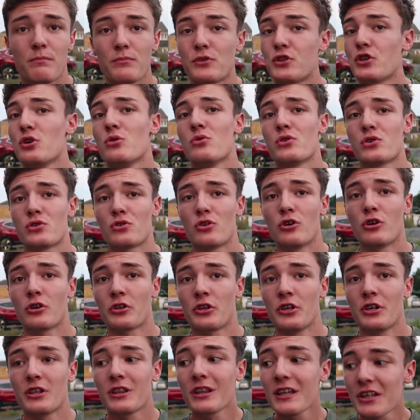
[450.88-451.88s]

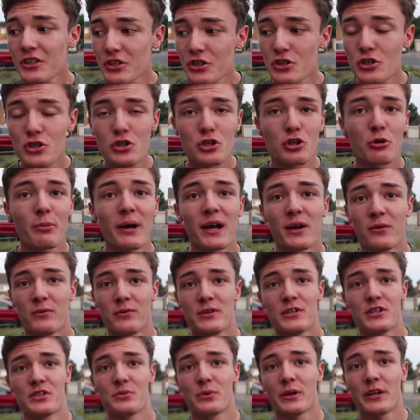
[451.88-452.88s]
two-stroke that had literally just come
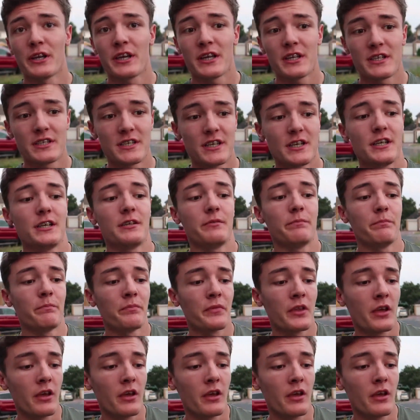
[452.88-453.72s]
out in 2018,